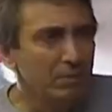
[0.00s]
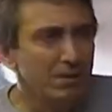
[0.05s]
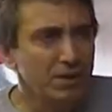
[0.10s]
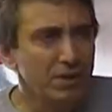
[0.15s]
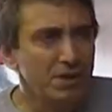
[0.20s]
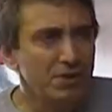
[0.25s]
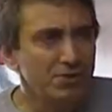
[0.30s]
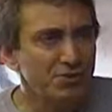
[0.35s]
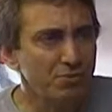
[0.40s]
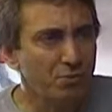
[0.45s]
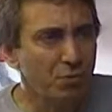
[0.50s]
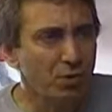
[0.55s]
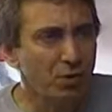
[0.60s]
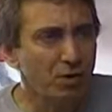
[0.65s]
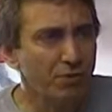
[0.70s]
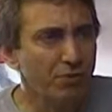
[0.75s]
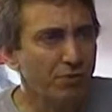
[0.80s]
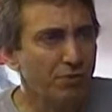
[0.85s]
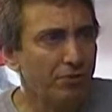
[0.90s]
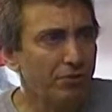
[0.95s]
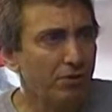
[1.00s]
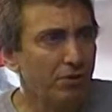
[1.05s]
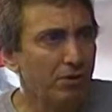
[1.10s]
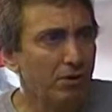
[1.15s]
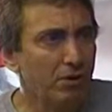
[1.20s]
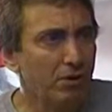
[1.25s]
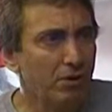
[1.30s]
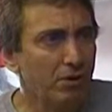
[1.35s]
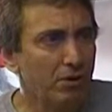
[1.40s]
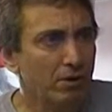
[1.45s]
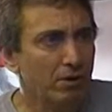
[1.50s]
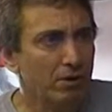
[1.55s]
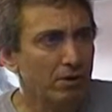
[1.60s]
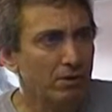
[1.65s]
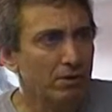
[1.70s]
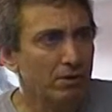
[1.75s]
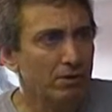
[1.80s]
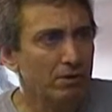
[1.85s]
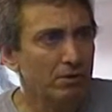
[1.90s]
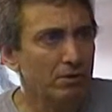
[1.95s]
he's worth
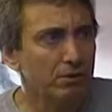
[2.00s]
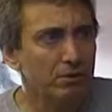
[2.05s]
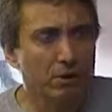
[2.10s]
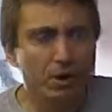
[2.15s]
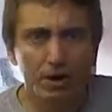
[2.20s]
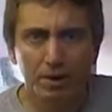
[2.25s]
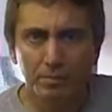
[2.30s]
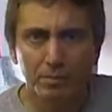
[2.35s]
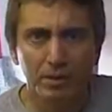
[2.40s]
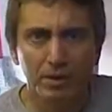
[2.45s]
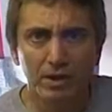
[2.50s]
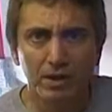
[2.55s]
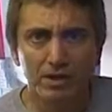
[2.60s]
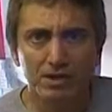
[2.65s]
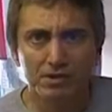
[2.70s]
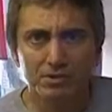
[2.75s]
uh, quite a bit.